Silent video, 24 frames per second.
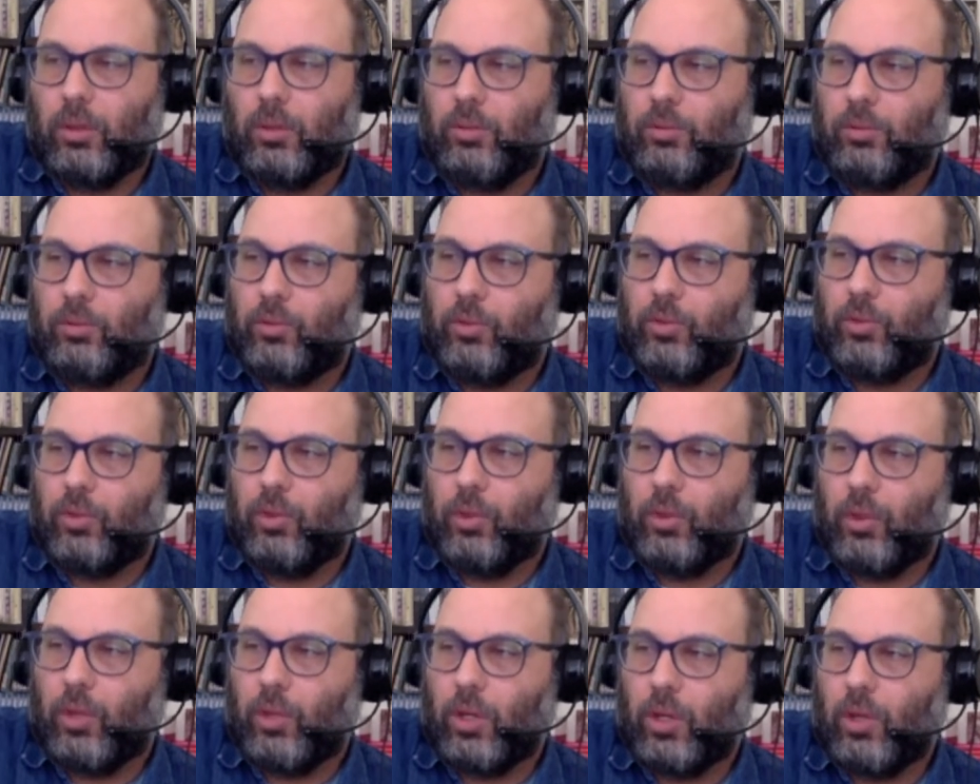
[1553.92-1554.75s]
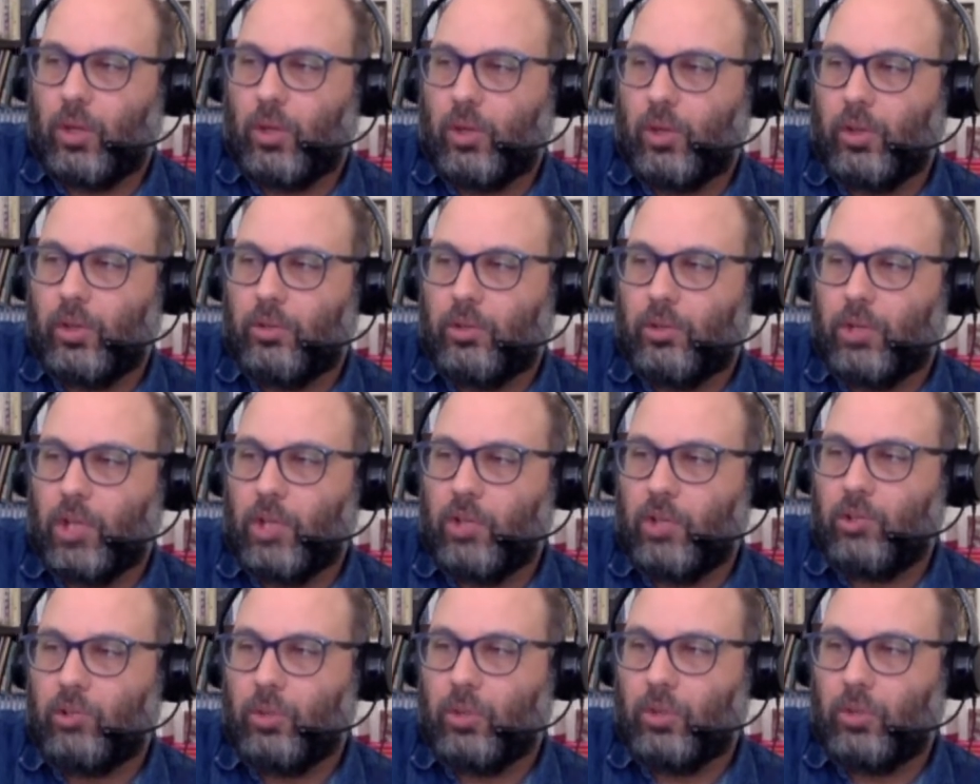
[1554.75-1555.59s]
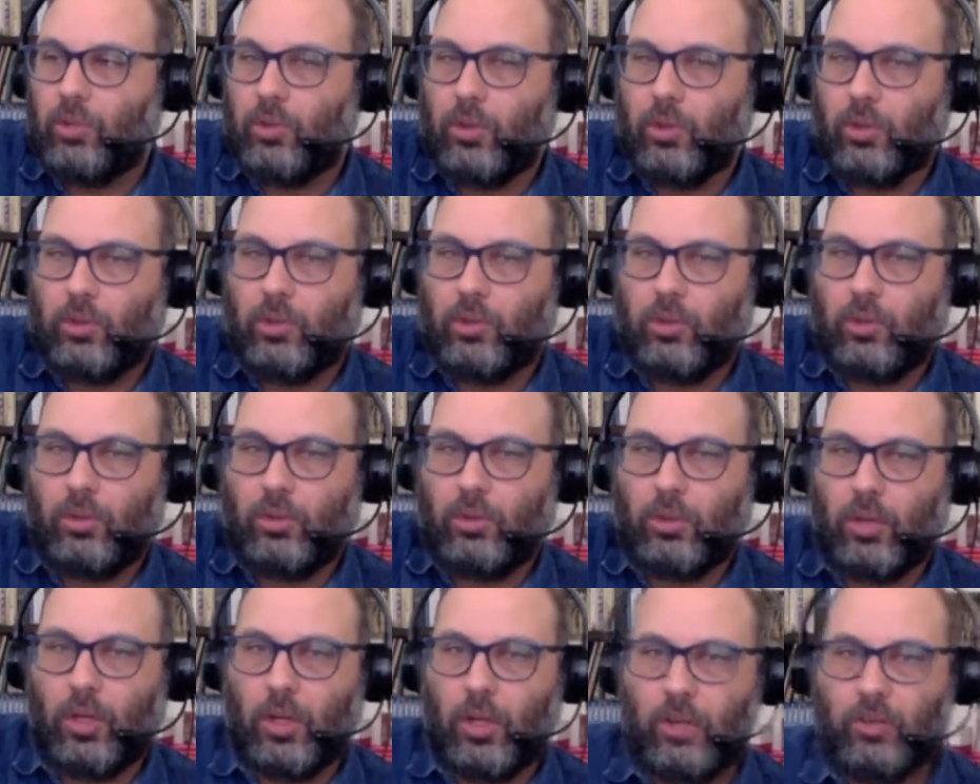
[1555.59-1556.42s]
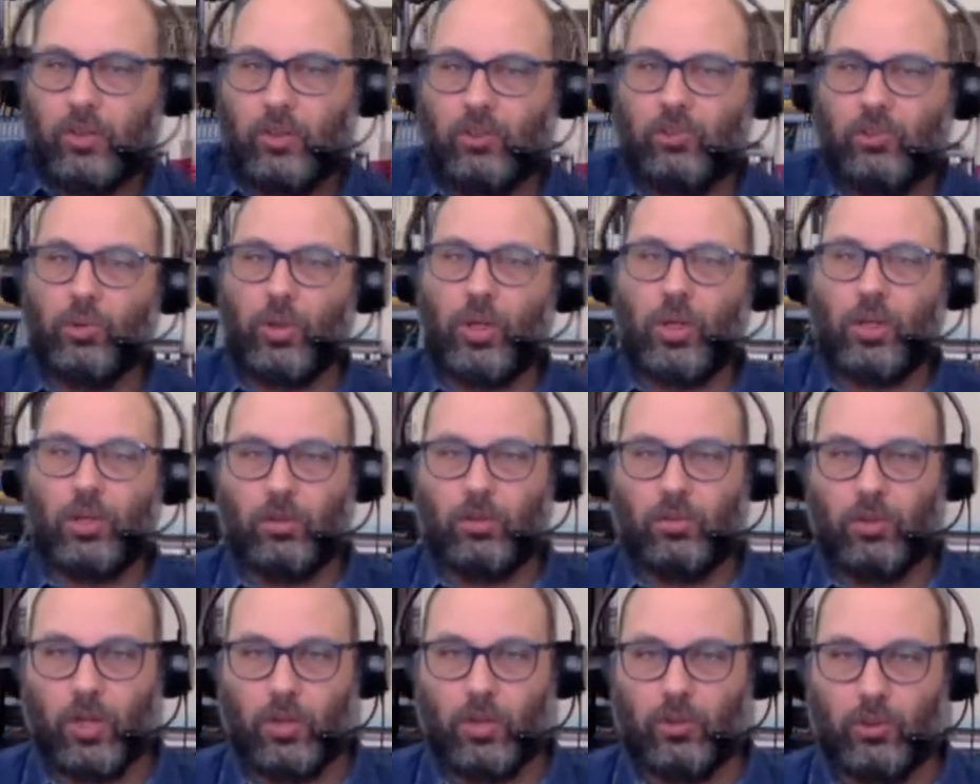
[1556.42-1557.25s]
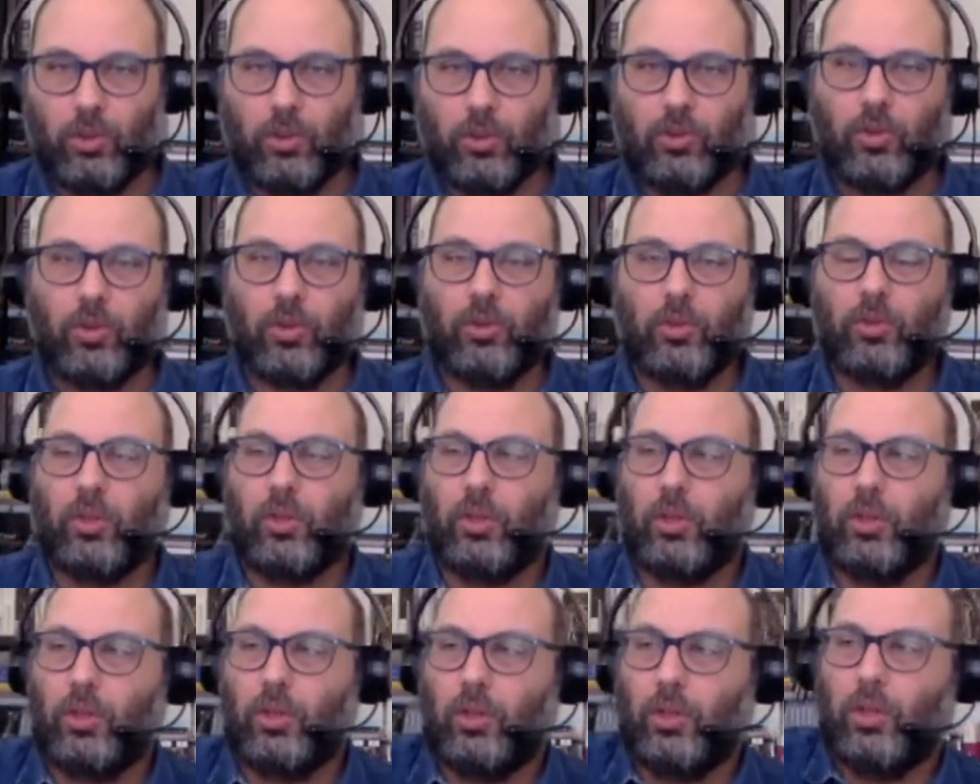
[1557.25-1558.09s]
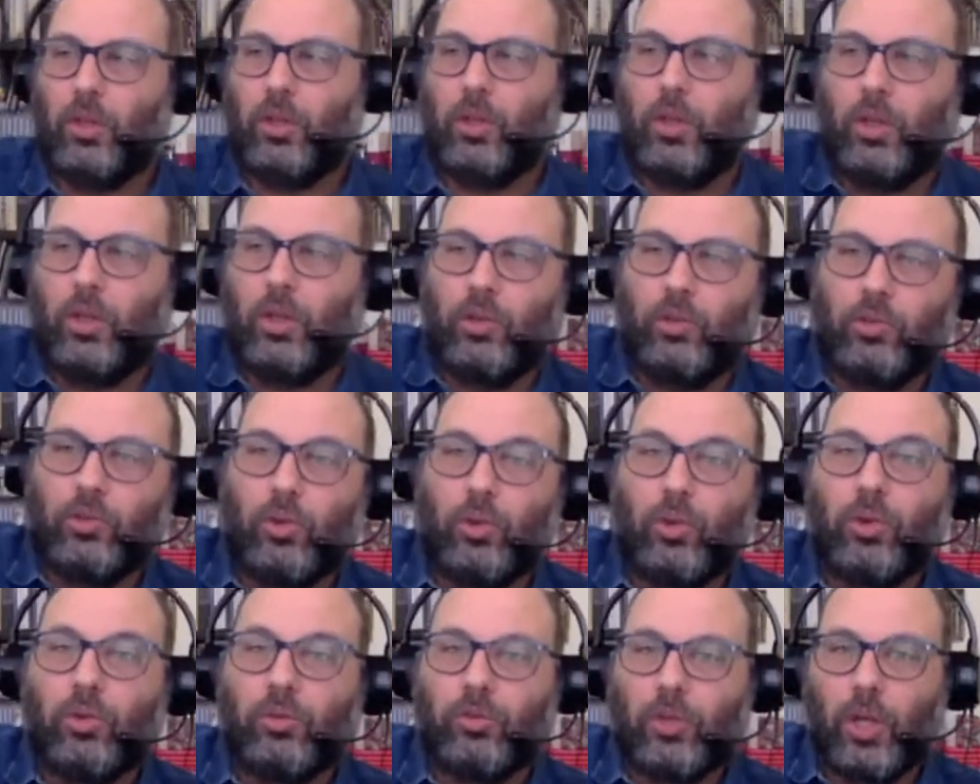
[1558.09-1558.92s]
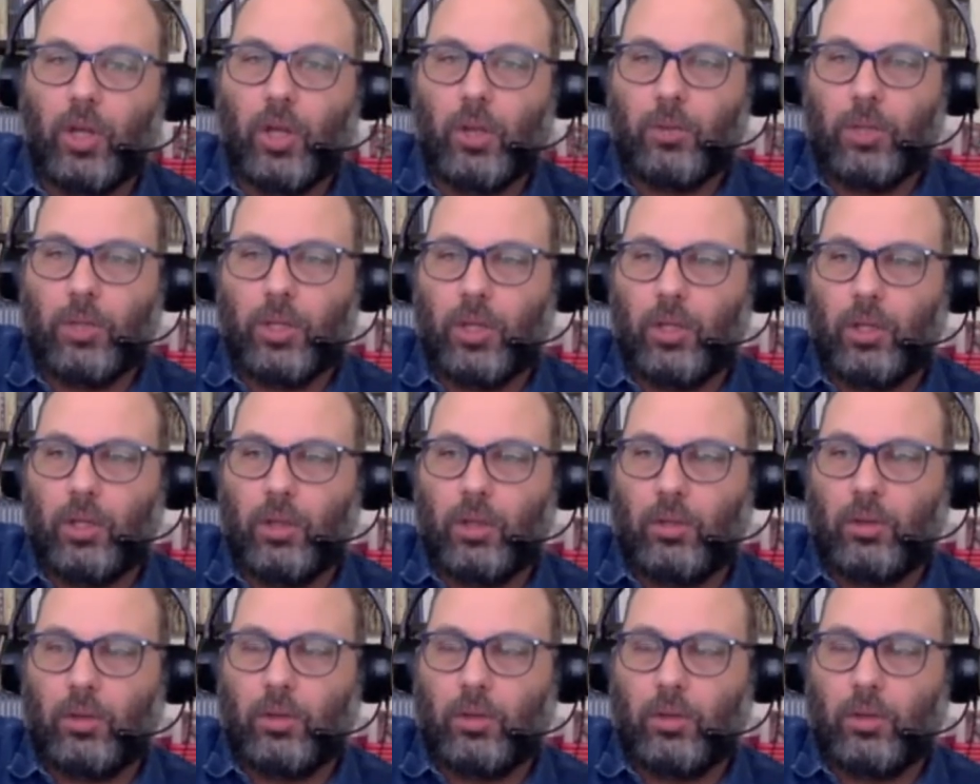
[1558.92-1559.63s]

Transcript: for what I call divine jouissance, and I situate divine jouissance in the zone of non-being,